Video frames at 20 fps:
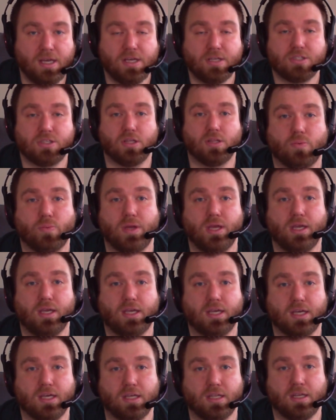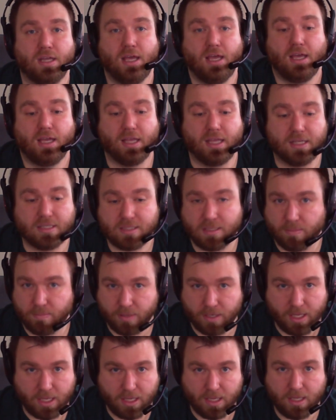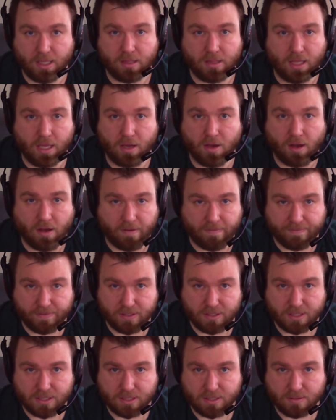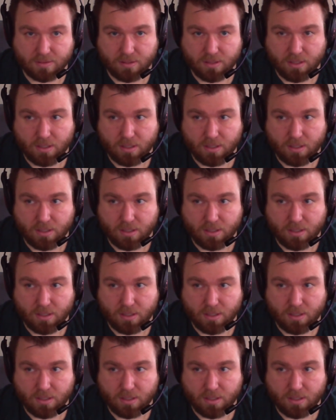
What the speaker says: so we can get somebody in the office.